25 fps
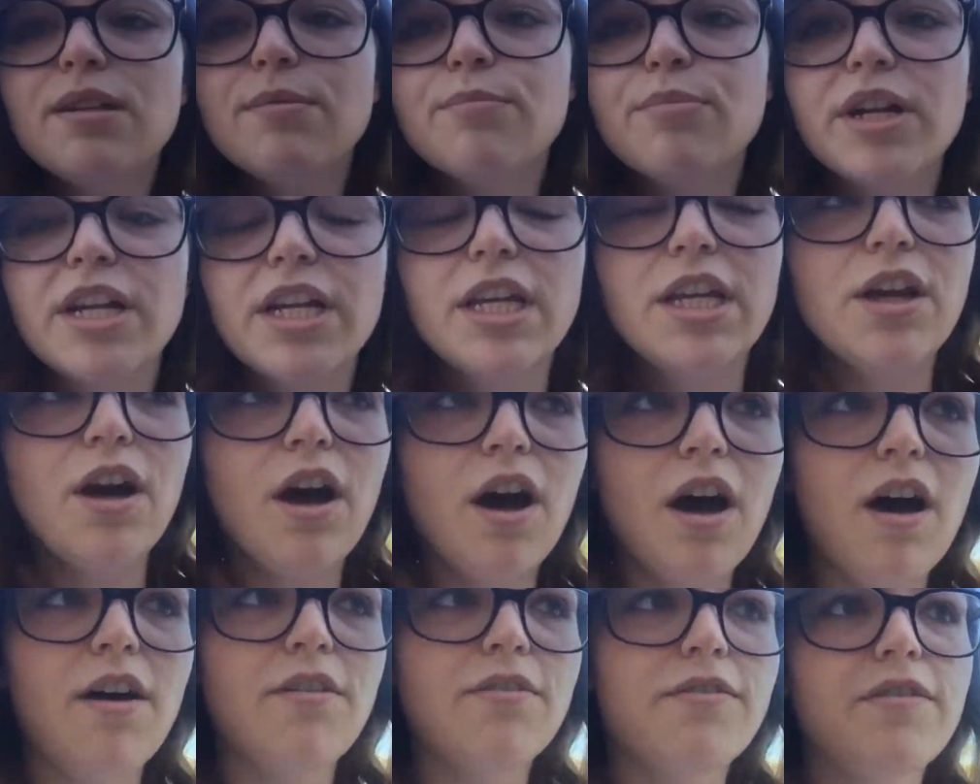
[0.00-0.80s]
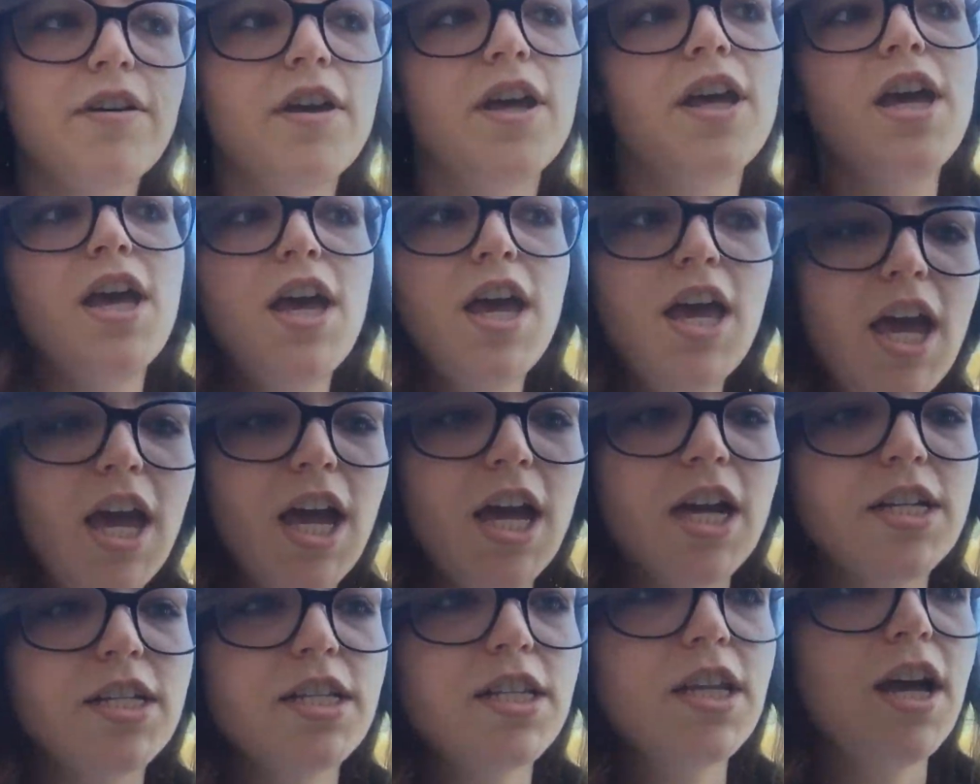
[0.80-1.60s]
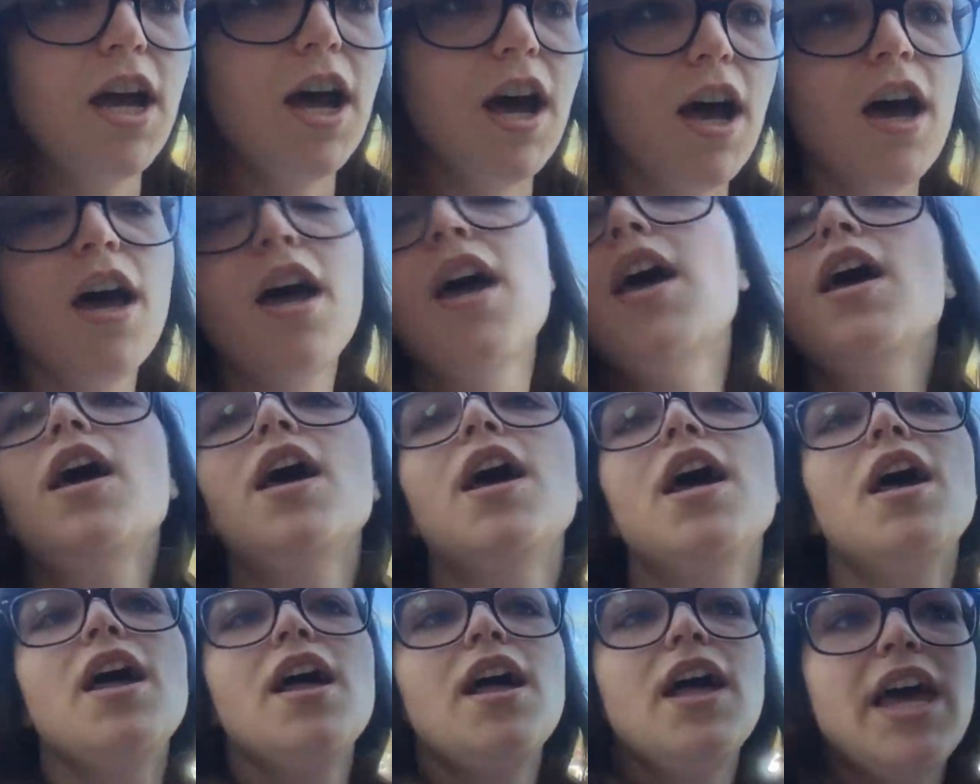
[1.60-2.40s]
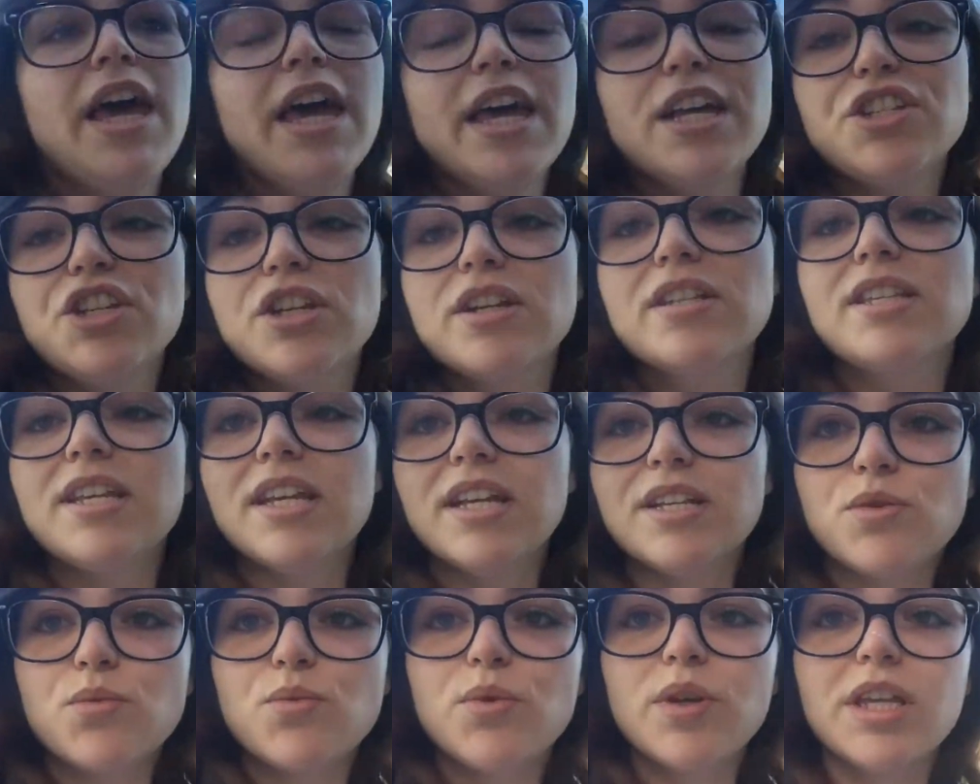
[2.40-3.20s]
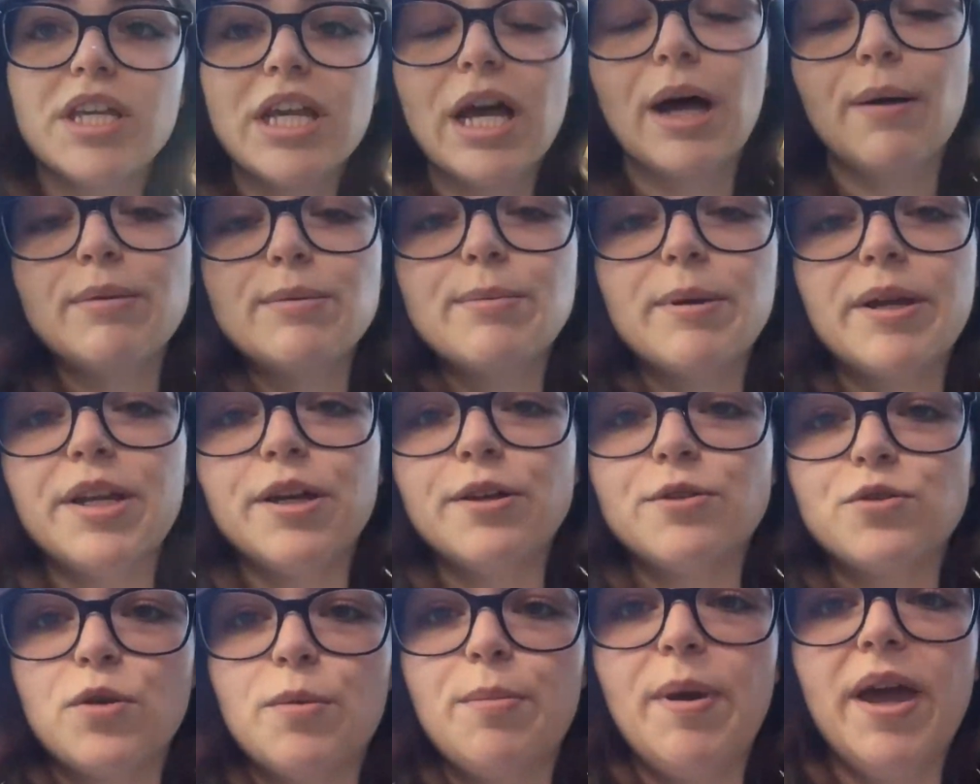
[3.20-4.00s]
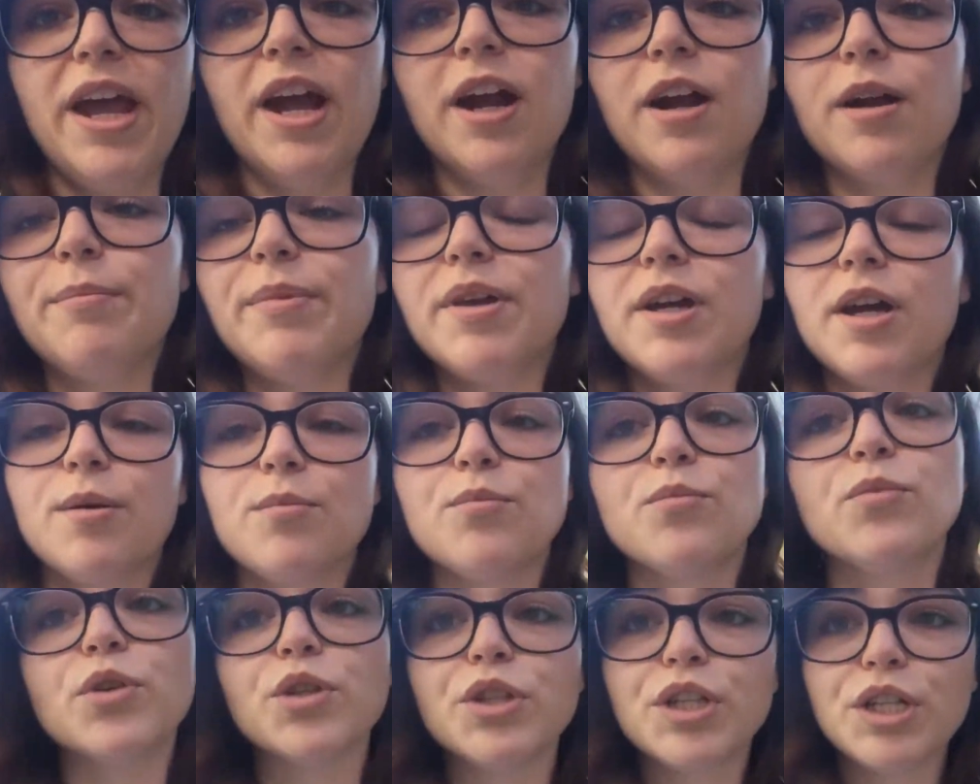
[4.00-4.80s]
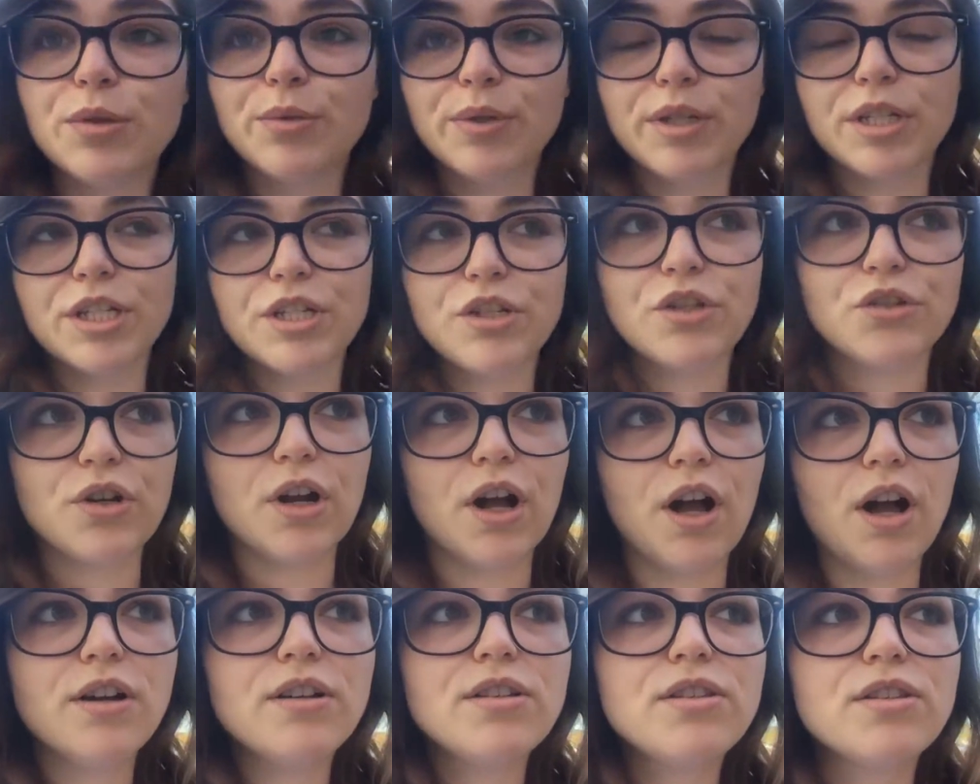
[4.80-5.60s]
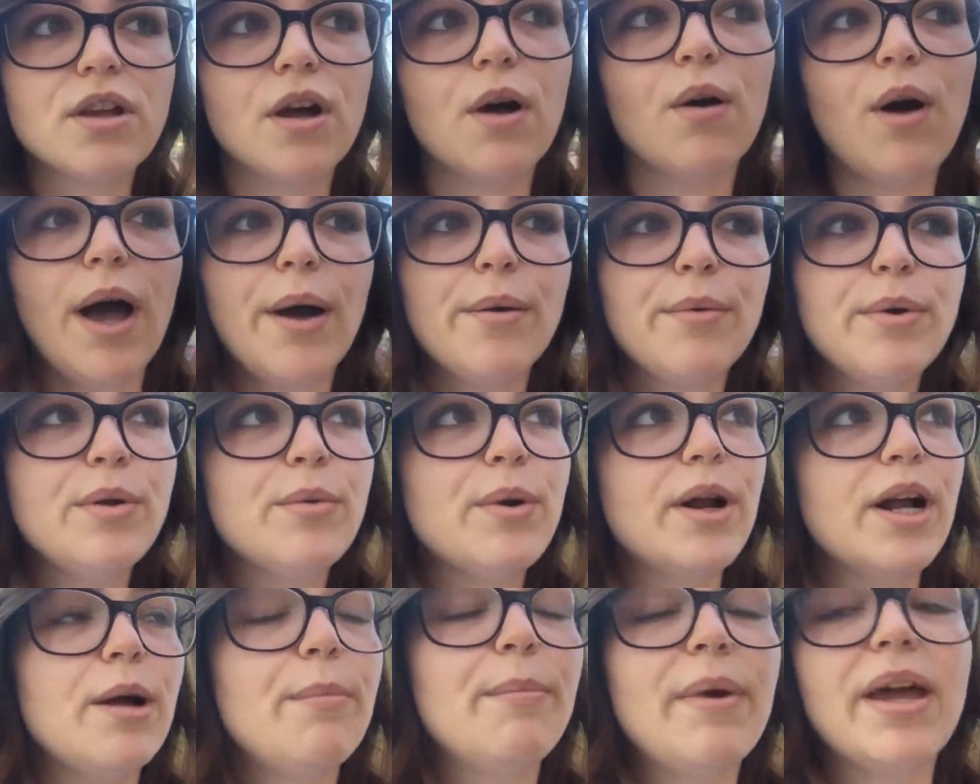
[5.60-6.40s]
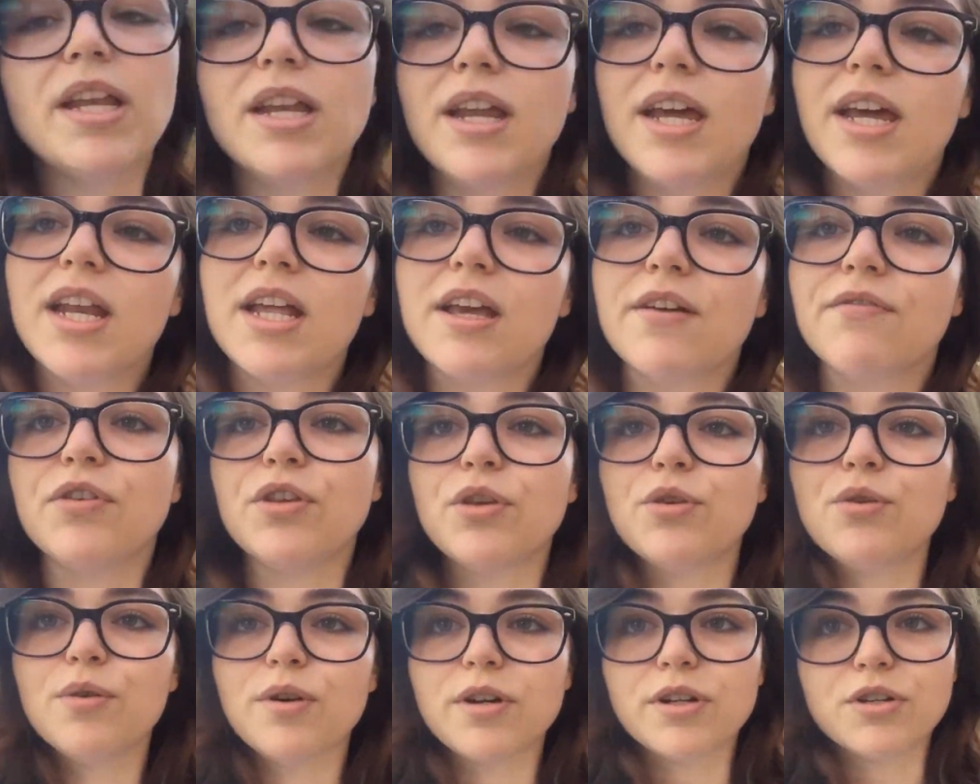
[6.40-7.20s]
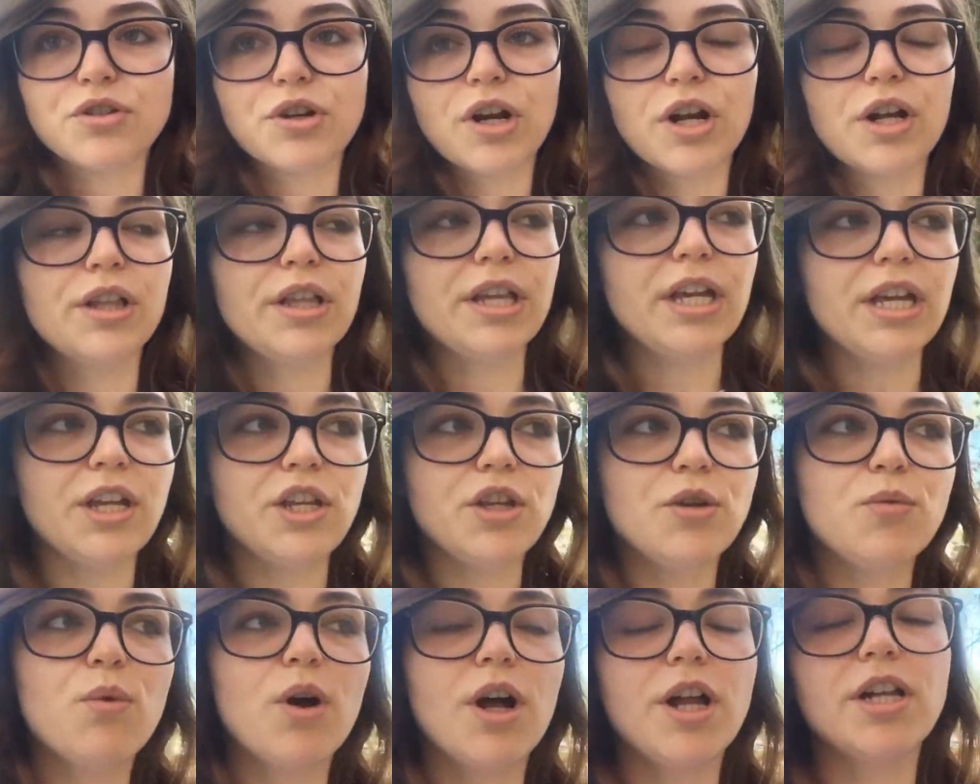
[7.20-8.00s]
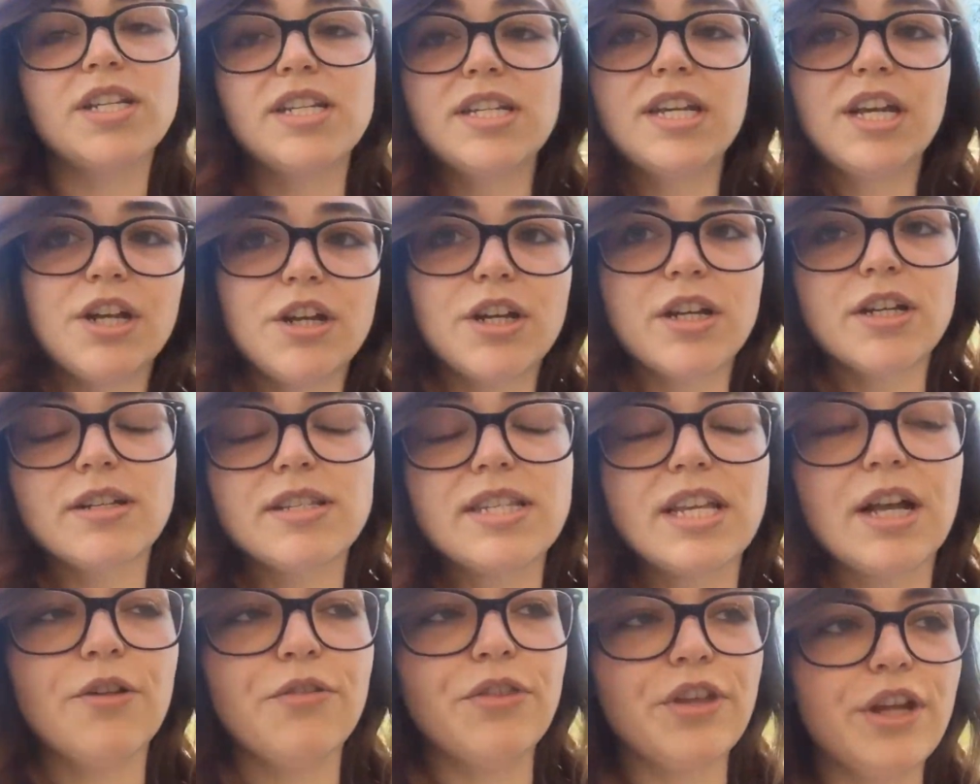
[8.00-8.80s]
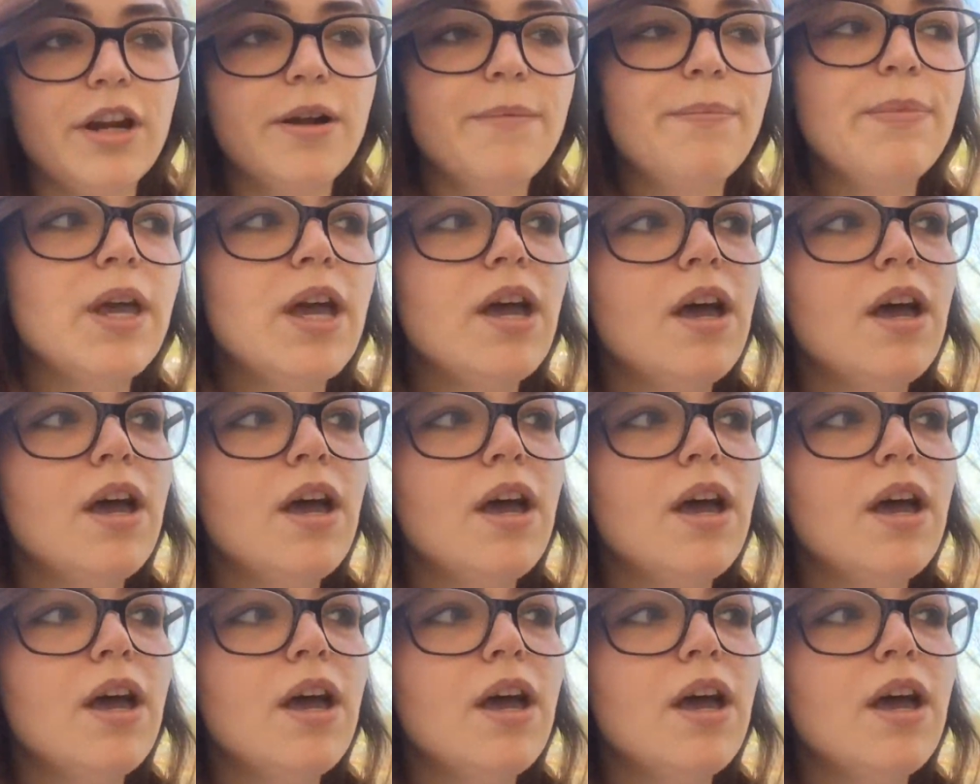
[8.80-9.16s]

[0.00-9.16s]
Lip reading: and breaking off, and it's really helps my nails repair and become really, really strong. So I would recommend it if you are struggling and you want to get your nails healthier.